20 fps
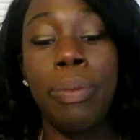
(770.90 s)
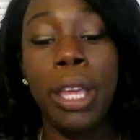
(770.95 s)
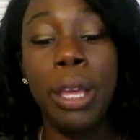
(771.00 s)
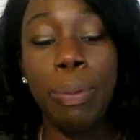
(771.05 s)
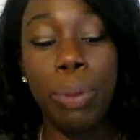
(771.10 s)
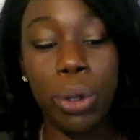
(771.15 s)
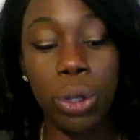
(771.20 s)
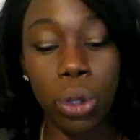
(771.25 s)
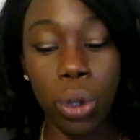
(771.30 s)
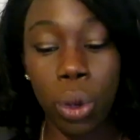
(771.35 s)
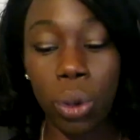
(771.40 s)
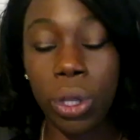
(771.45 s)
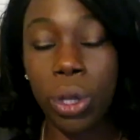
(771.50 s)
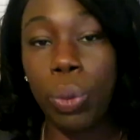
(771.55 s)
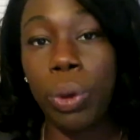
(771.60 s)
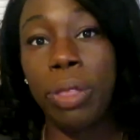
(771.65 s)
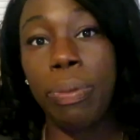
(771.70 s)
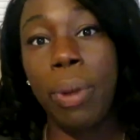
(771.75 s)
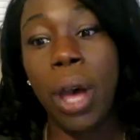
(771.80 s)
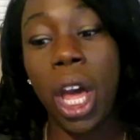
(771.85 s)
people sold
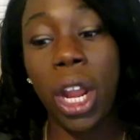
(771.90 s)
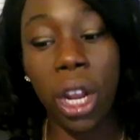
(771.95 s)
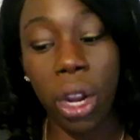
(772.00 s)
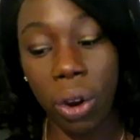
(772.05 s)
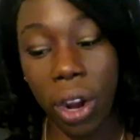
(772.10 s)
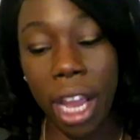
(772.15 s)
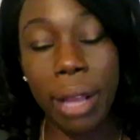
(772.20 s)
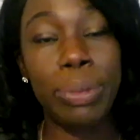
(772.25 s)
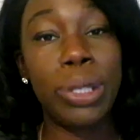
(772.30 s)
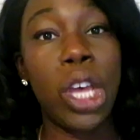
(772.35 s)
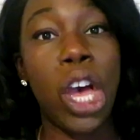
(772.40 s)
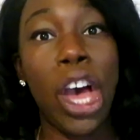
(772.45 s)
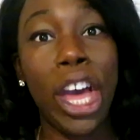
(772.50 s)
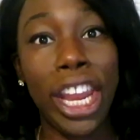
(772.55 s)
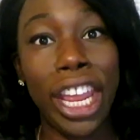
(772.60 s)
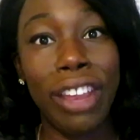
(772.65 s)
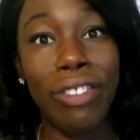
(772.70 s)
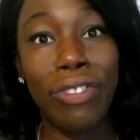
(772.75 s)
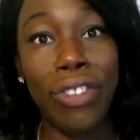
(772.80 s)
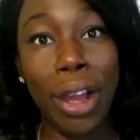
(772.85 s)
it with monograms
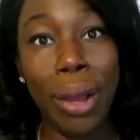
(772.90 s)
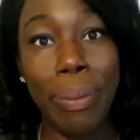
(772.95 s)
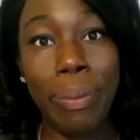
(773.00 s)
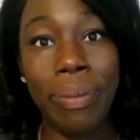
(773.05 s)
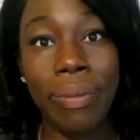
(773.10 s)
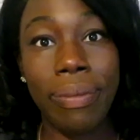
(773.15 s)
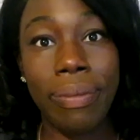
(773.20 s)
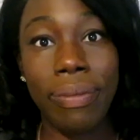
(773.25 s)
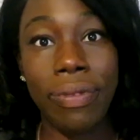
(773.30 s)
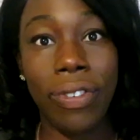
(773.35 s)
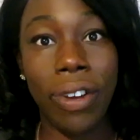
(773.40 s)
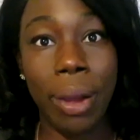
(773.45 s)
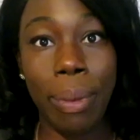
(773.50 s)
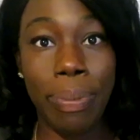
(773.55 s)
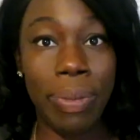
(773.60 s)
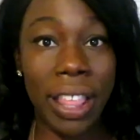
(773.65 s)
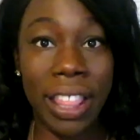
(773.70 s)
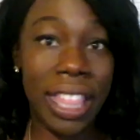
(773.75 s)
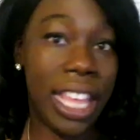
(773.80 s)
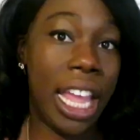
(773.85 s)
on it from
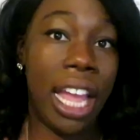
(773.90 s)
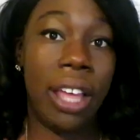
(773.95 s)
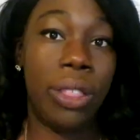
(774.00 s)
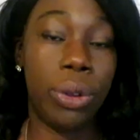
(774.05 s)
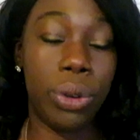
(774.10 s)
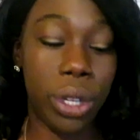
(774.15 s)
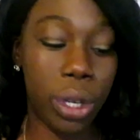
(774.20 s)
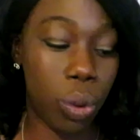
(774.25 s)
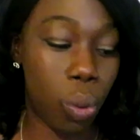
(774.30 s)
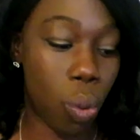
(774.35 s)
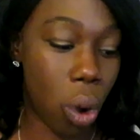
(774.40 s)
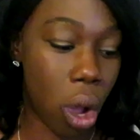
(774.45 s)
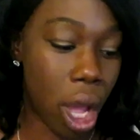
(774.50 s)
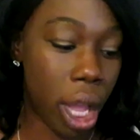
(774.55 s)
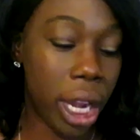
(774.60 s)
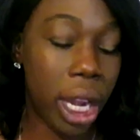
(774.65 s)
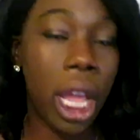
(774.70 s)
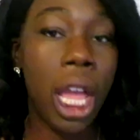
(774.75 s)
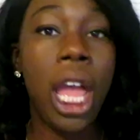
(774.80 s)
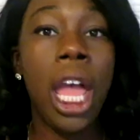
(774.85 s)
that they either didn't
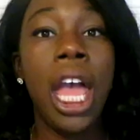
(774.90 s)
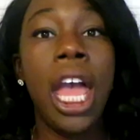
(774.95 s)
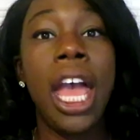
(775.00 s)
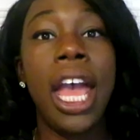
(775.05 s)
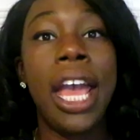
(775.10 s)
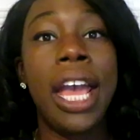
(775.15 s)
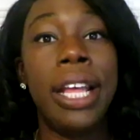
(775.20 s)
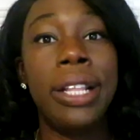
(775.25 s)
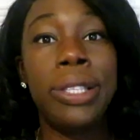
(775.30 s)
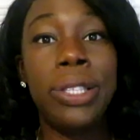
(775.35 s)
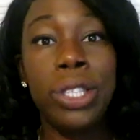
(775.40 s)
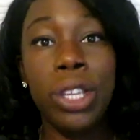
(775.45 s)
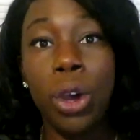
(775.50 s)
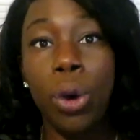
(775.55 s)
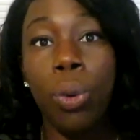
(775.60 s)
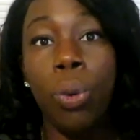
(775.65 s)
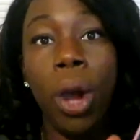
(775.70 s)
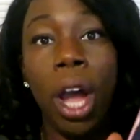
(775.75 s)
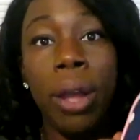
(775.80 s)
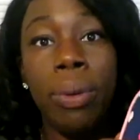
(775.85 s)
want. And
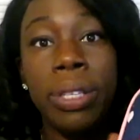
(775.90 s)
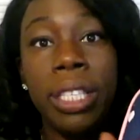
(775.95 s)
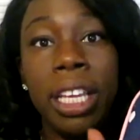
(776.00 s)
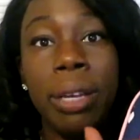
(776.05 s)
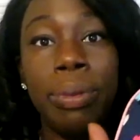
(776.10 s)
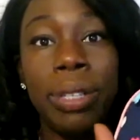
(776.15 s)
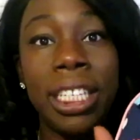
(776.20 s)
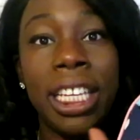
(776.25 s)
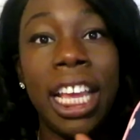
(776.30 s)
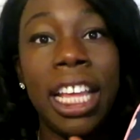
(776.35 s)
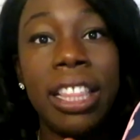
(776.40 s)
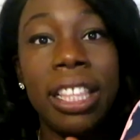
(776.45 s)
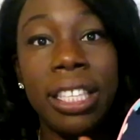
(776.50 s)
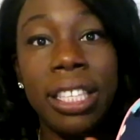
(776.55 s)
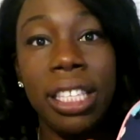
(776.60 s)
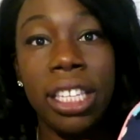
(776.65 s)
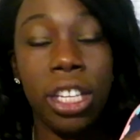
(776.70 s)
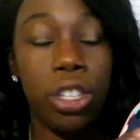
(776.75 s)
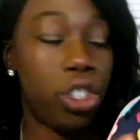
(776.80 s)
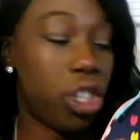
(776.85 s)
so I was able to get the
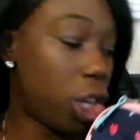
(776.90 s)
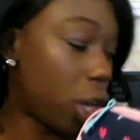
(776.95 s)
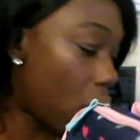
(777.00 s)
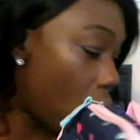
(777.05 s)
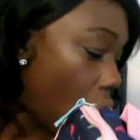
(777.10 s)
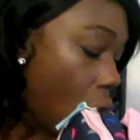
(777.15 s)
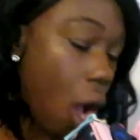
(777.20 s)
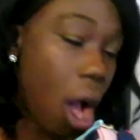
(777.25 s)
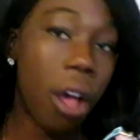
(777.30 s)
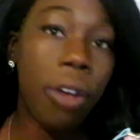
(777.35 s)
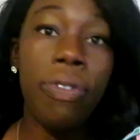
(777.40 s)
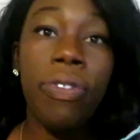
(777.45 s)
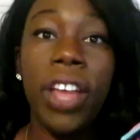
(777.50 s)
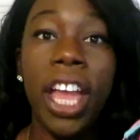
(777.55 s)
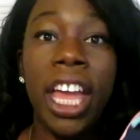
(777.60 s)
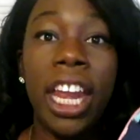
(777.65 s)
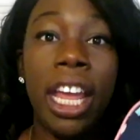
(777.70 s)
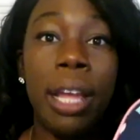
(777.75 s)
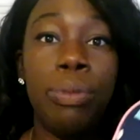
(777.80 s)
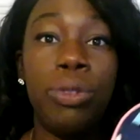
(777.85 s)
stitching off
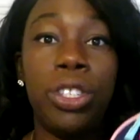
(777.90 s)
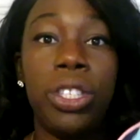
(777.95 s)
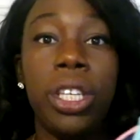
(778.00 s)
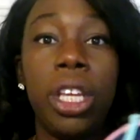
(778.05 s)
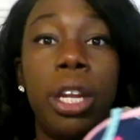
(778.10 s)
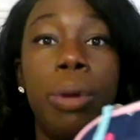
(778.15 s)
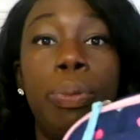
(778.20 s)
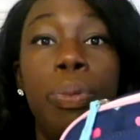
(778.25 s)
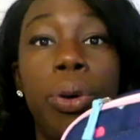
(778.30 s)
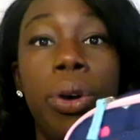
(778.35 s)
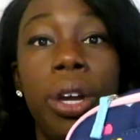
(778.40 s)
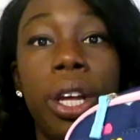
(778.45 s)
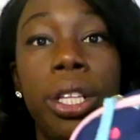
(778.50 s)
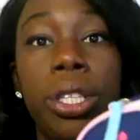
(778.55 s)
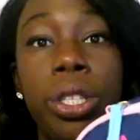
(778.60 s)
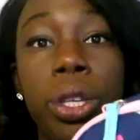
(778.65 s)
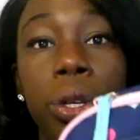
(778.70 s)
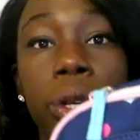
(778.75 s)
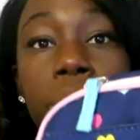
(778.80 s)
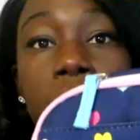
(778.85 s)
and I'm just gonna
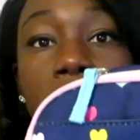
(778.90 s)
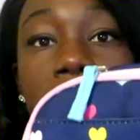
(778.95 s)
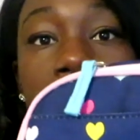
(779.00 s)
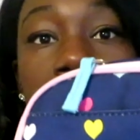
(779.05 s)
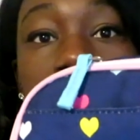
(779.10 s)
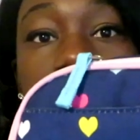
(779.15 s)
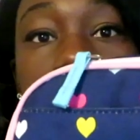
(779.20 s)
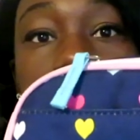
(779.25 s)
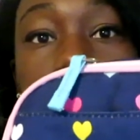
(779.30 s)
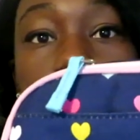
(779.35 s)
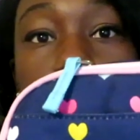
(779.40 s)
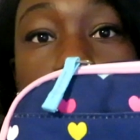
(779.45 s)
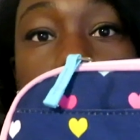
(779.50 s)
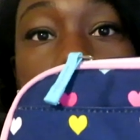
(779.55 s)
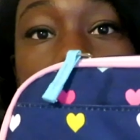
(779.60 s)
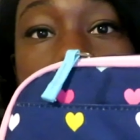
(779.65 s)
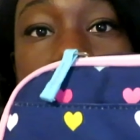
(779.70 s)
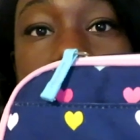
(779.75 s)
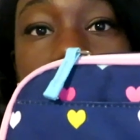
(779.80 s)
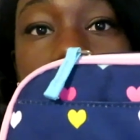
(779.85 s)
so you'll see like the
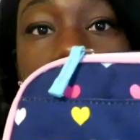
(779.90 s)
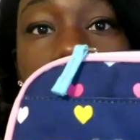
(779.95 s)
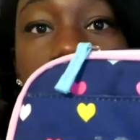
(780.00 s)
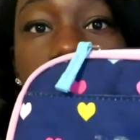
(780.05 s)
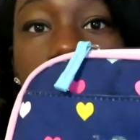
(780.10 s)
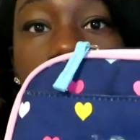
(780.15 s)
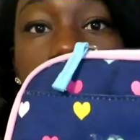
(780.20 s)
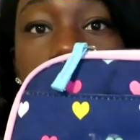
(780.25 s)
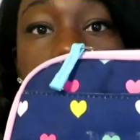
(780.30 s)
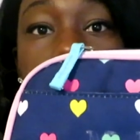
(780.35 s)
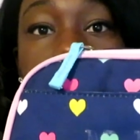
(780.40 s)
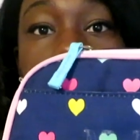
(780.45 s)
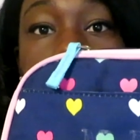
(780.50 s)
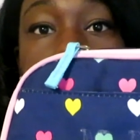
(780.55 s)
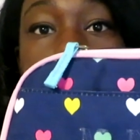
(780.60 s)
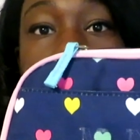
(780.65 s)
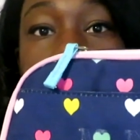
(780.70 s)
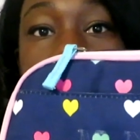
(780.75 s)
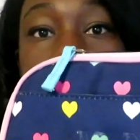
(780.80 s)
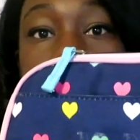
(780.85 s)
trace of
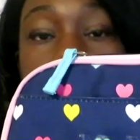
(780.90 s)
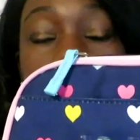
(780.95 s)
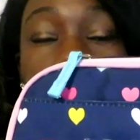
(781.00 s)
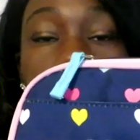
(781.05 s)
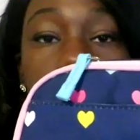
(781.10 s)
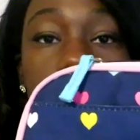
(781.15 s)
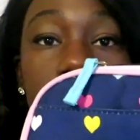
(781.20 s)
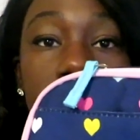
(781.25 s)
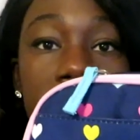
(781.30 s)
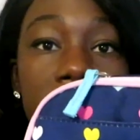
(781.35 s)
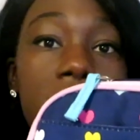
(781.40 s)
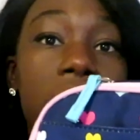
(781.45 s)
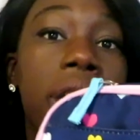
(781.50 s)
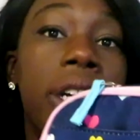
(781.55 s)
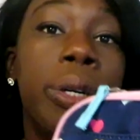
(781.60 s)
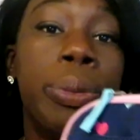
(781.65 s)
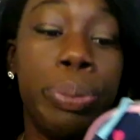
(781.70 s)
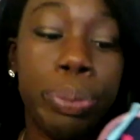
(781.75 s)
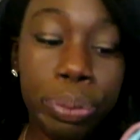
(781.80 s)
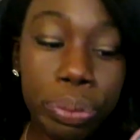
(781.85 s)
somebody's initials
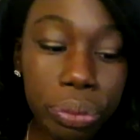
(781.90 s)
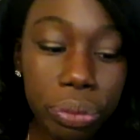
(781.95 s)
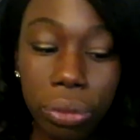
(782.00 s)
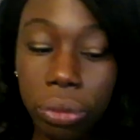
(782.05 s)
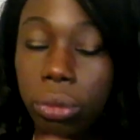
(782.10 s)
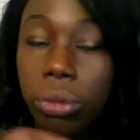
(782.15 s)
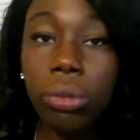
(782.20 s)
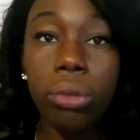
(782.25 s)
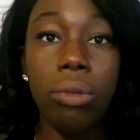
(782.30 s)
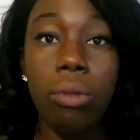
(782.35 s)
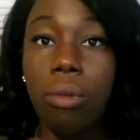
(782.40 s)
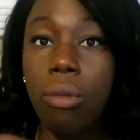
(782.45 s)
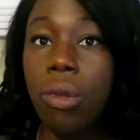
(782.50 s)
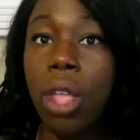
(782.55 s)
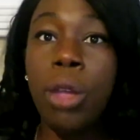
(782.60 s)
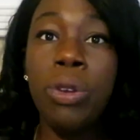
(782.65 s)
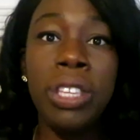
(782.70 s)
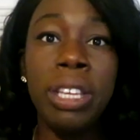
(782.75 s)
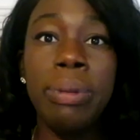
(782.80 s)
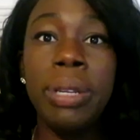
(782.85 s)
here.
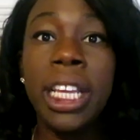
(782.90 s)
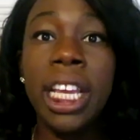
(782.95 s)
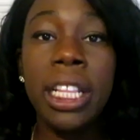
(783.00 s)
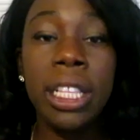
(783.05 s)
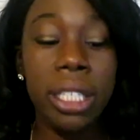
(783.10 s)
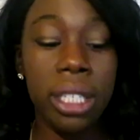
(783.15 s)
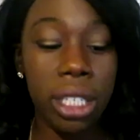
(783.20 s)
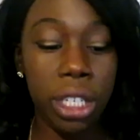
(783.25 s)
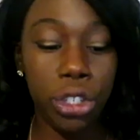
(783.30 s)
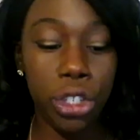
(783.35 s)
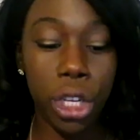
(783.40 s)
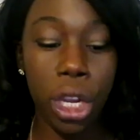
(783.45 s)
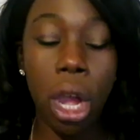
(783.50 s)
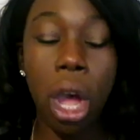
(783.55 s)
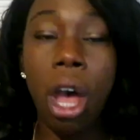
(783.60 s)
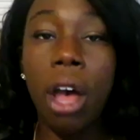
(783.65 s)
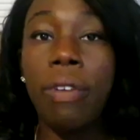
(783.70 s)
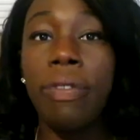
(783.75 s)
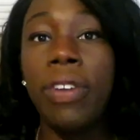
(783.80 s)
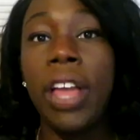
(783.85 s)
I was able to get the stitching
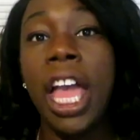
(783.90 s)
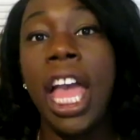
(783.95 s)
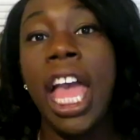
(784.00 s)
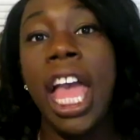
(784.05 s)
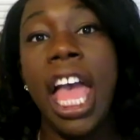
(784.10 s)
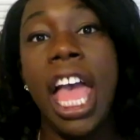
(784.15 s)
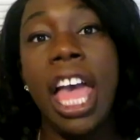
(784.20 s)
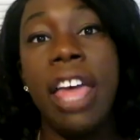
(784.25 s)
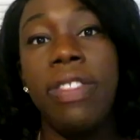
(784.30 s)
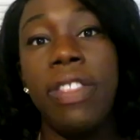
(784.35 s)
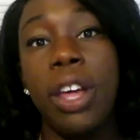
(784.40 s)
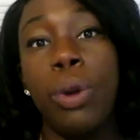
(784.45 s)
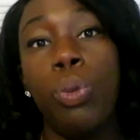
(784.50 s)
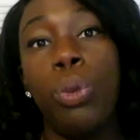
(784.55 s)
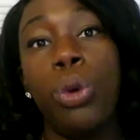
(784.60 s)
off and